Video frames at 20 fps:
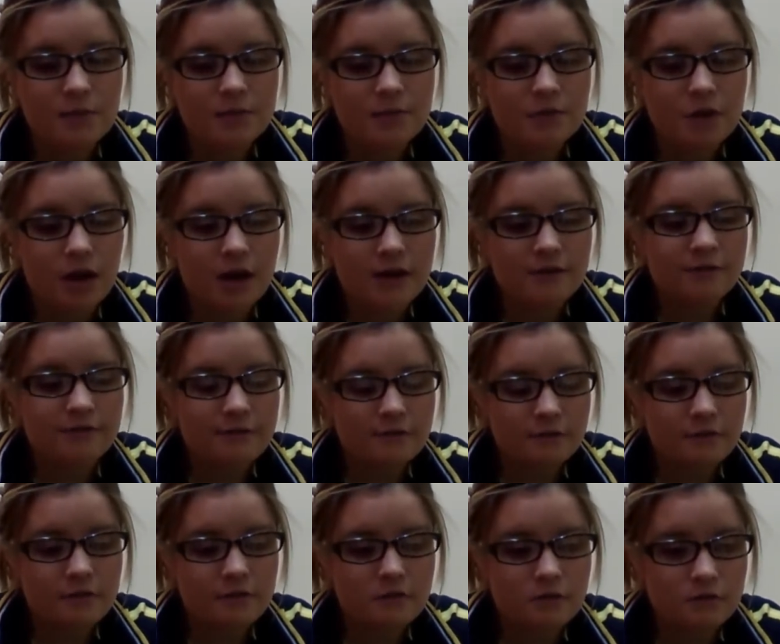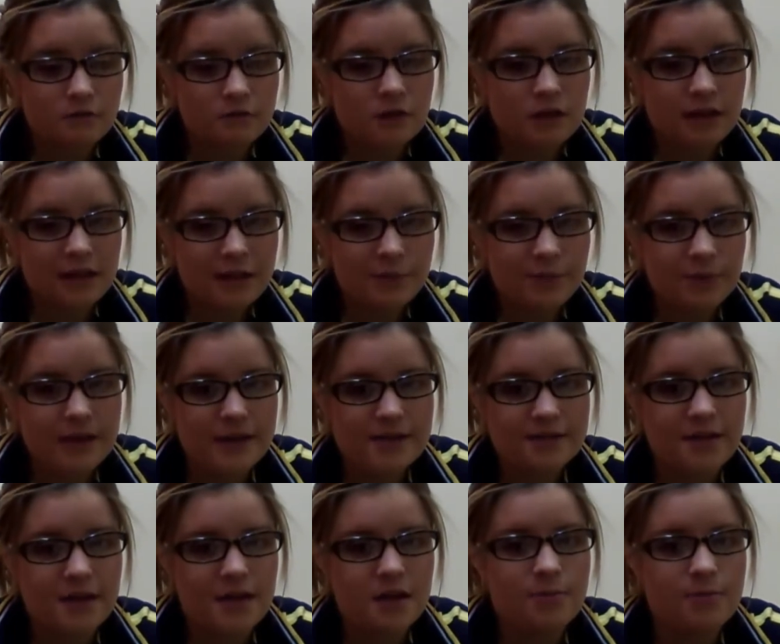I'm kind of a little bit
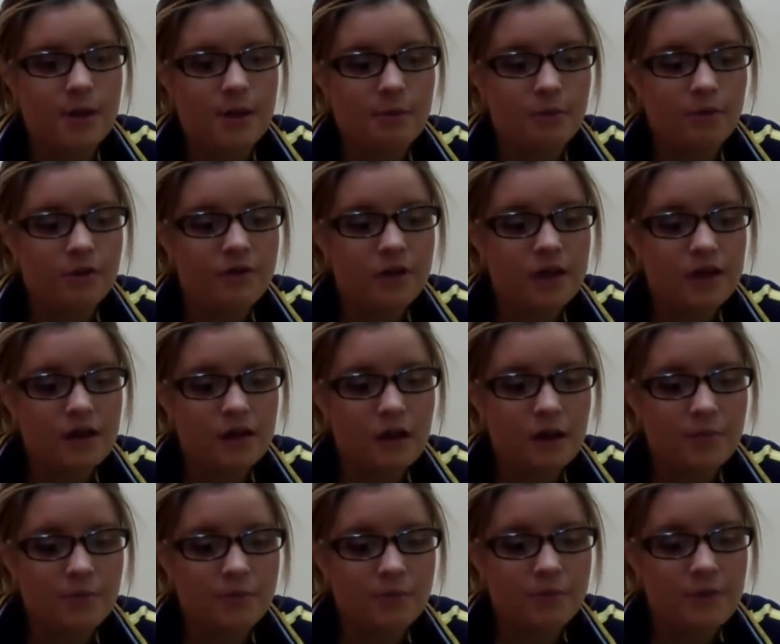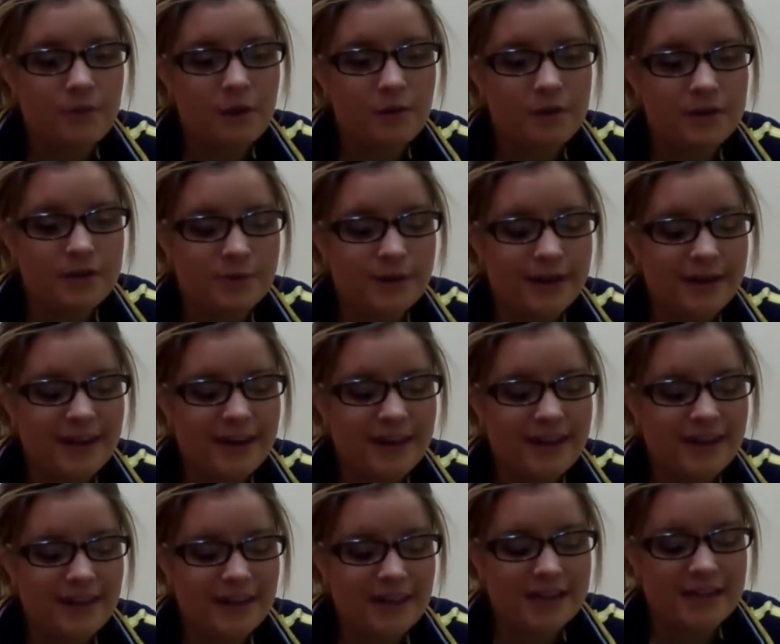excited about moving. I went to
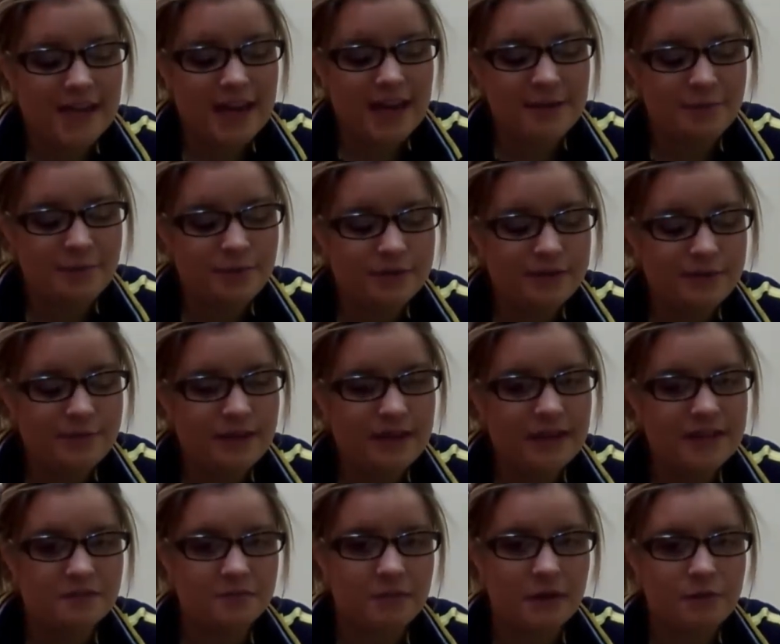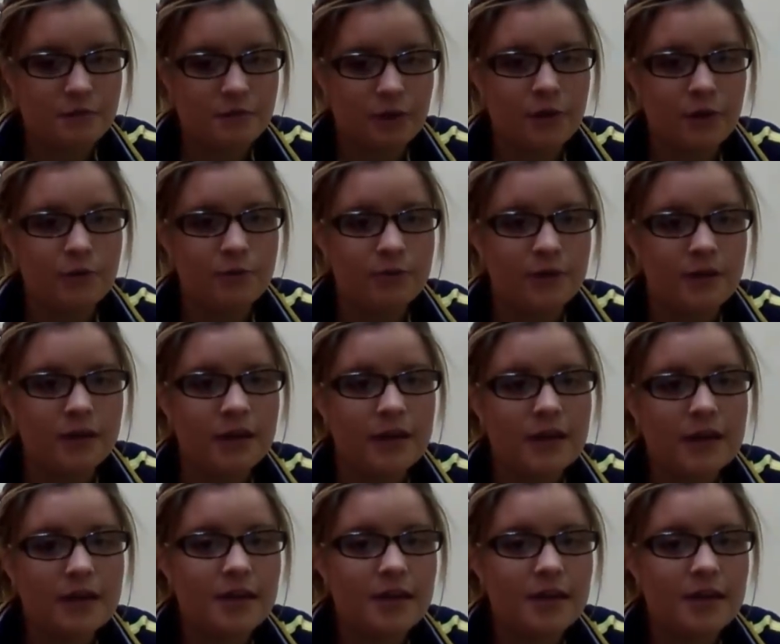IKEA the other day and bought some things to my room, and